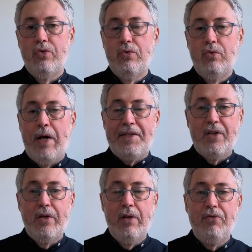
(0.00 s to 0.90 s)
to
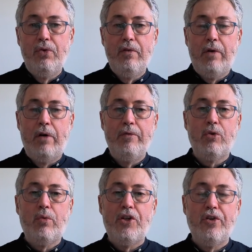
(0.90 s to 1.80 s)
answering a few of
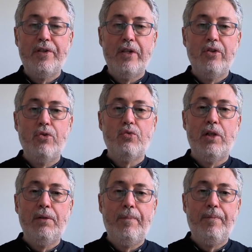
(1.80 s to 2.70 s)
your questions as
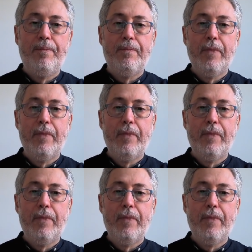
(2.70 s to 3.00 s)
usual,